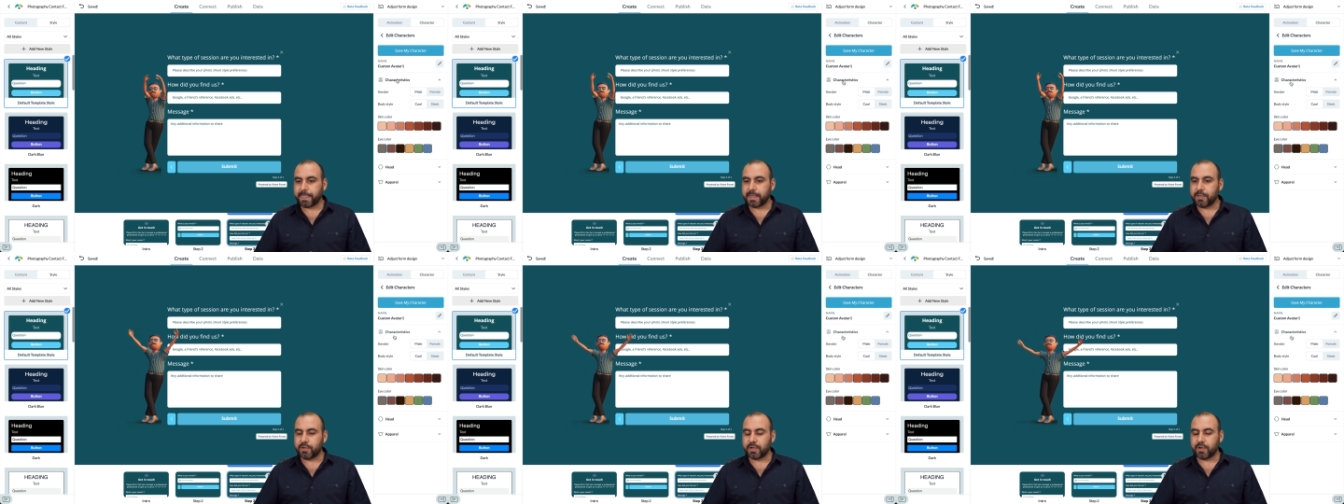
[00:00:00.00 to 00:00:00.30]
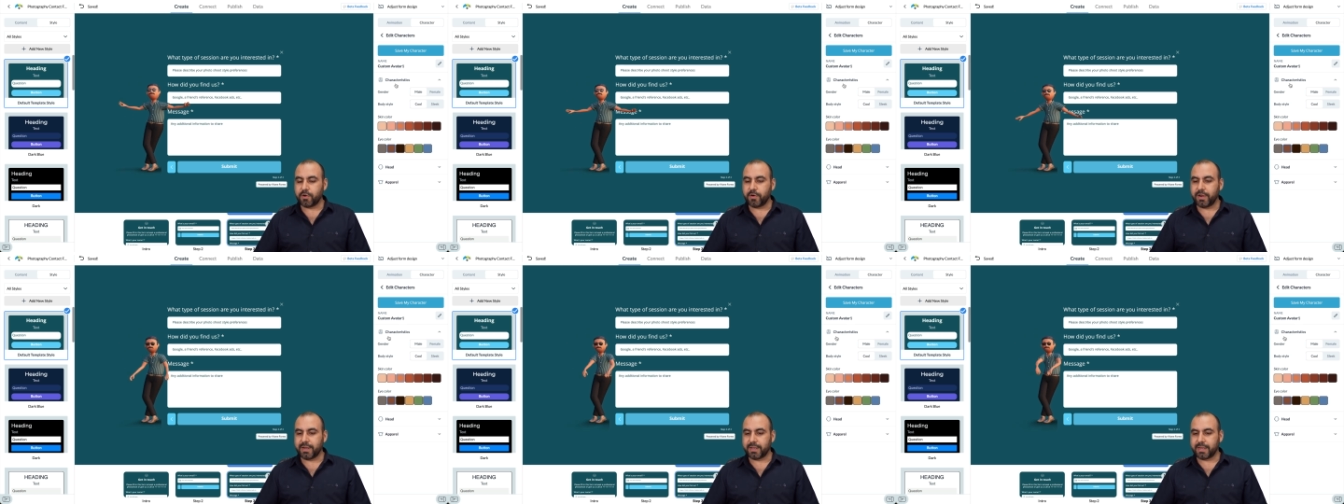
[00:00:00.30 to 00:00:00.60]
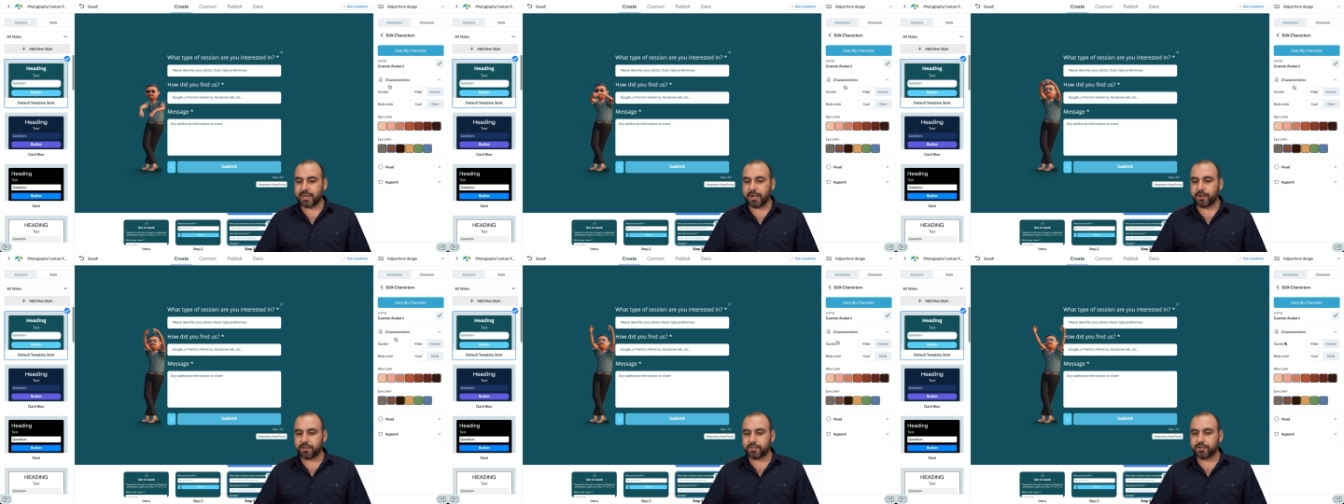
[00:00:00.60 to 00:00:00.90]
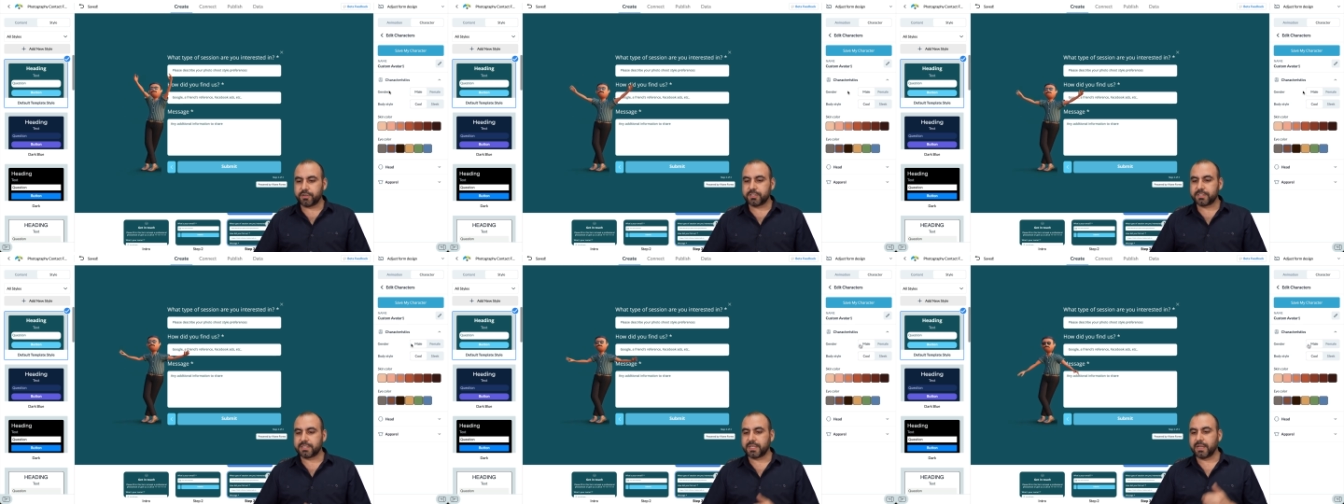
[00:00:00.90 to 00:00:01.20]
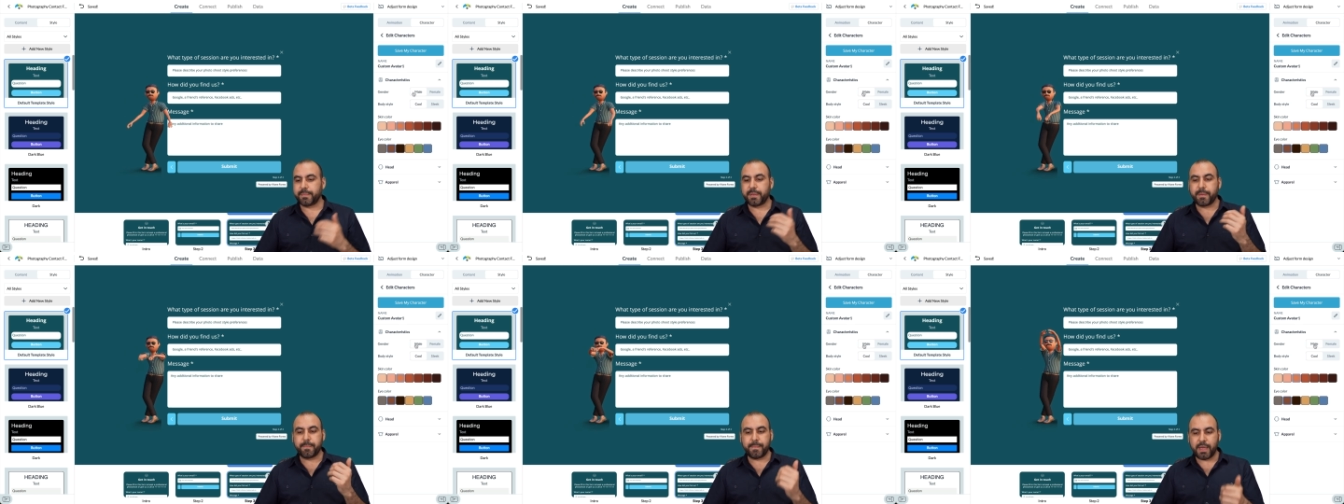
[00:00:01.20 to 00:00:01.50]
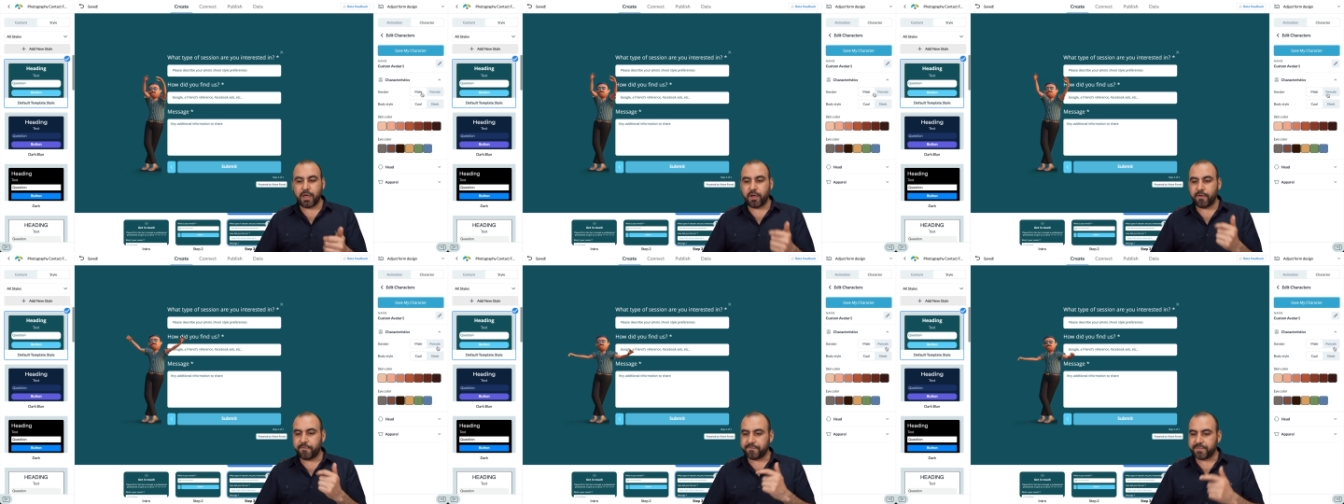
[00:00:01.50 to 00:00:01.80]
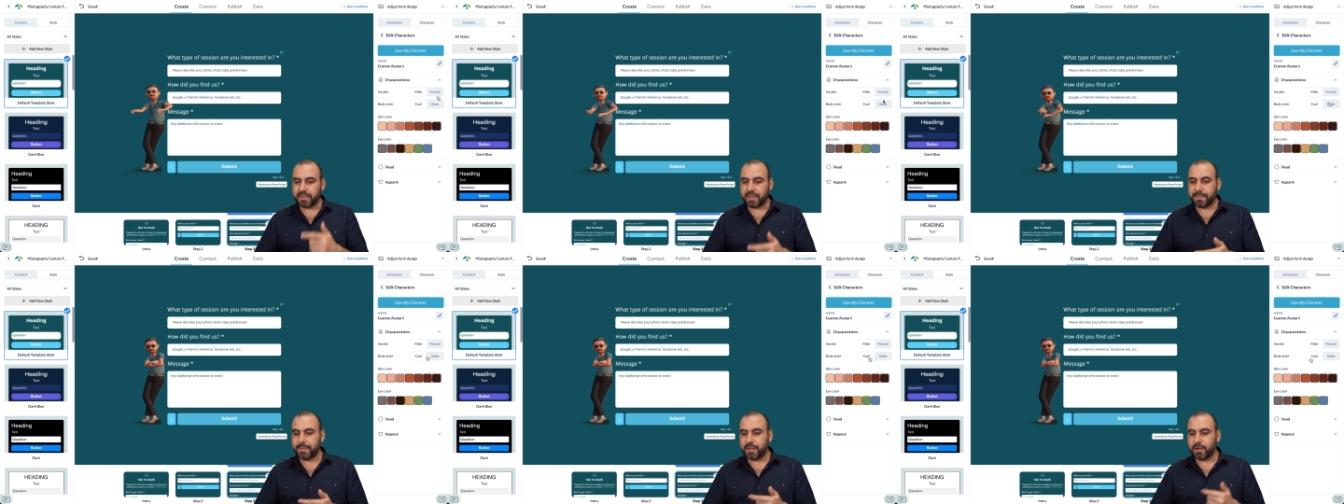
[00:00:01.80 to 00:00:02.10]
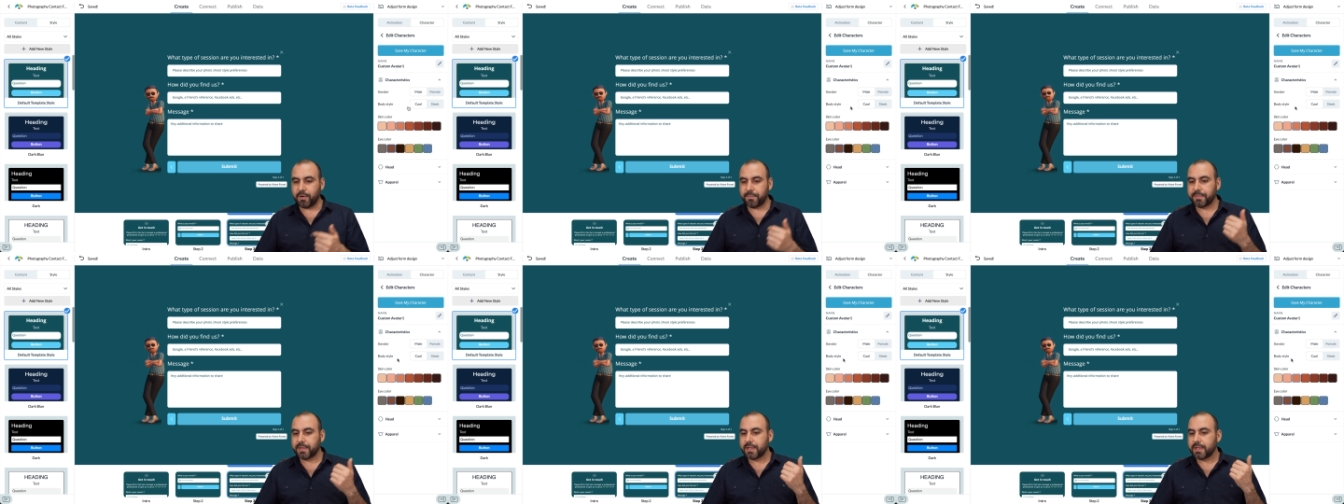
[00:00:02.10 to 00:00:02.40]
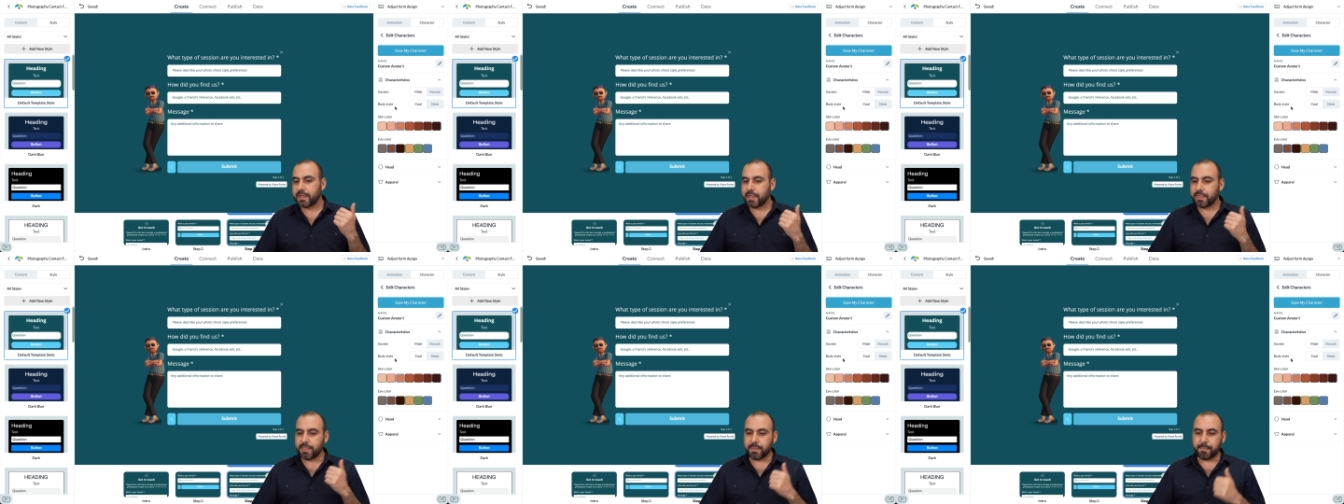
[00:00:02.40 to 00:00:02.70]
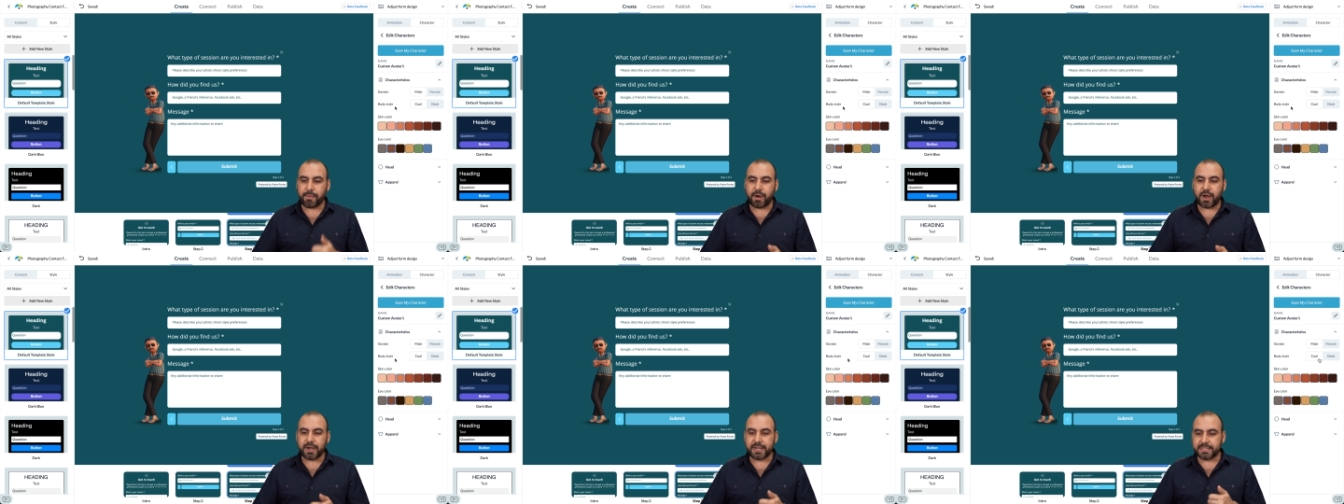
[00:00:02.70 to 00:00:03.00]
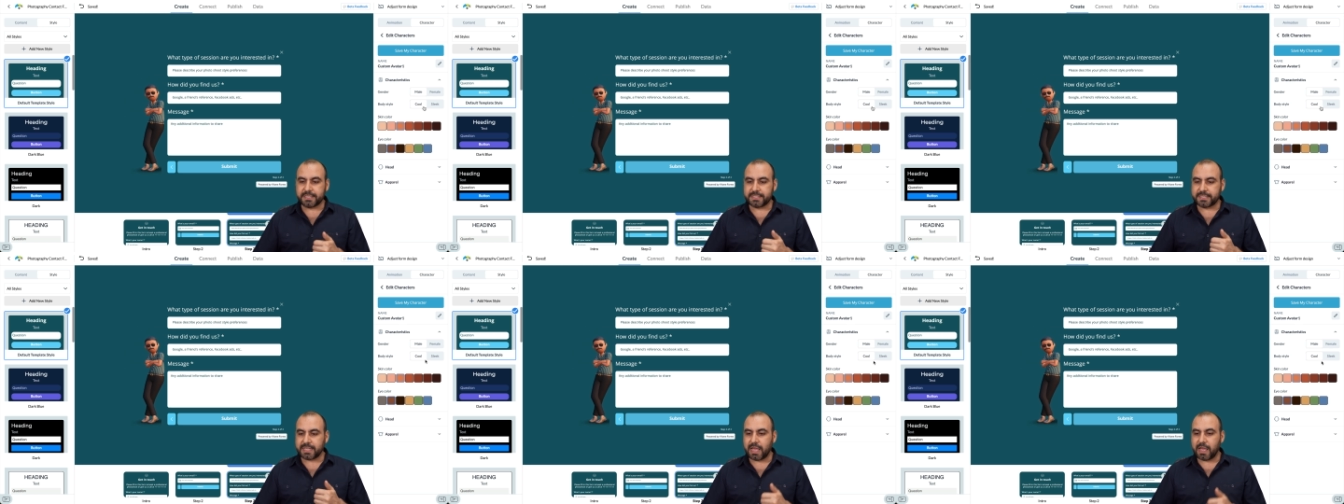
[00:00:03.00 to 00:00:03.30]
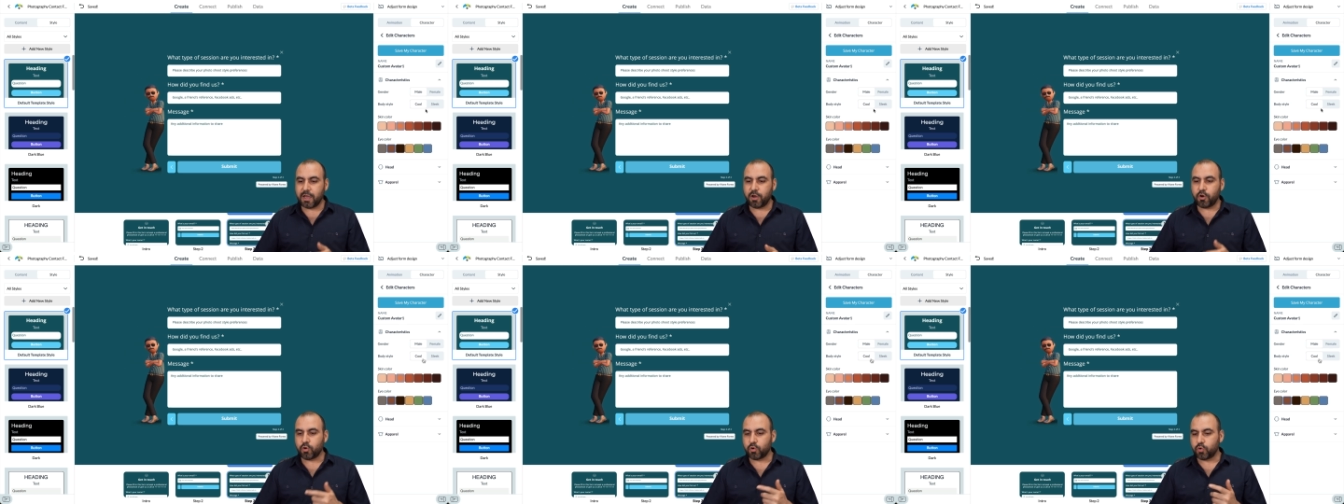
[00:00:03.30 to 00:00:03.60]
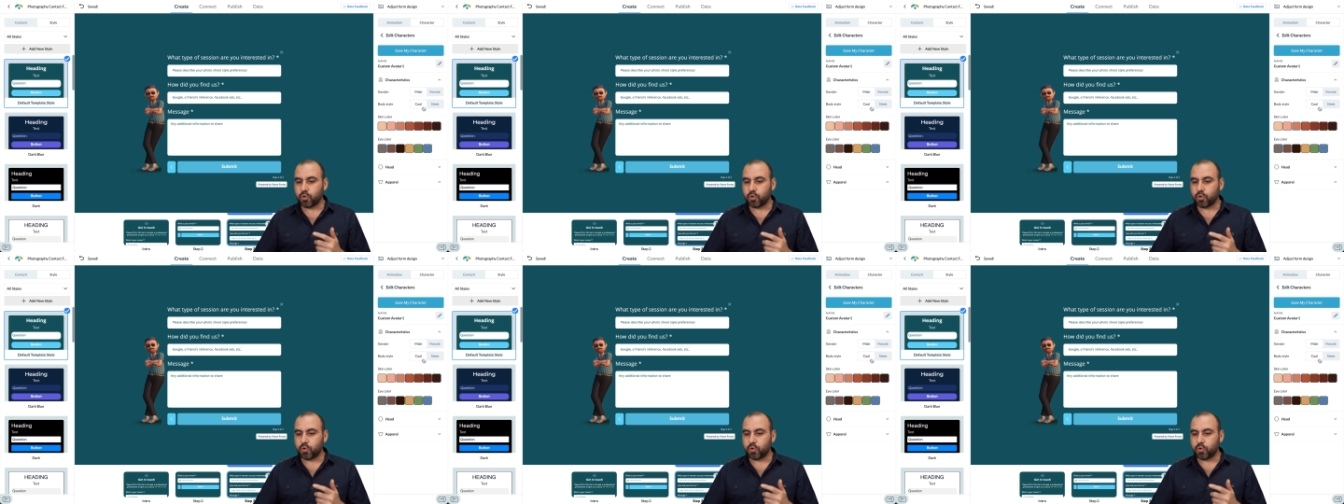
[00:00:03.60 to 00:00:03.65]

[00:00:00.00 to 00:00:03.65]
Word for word: You can go ahead and characters. It's going to be male, female, the body style,